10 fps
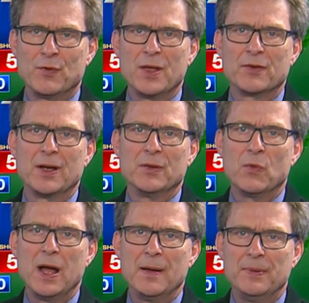weather on the
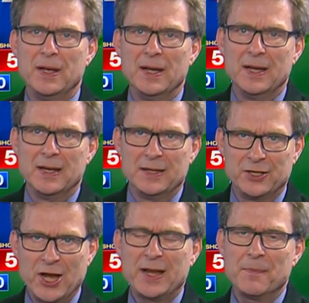web.
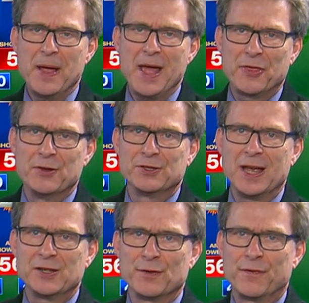Jacob Matthews
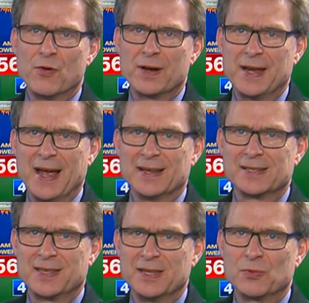has your
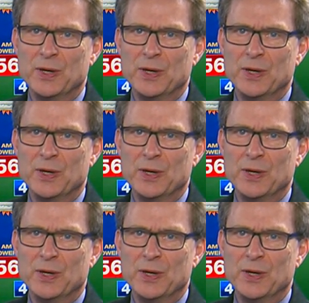forecast this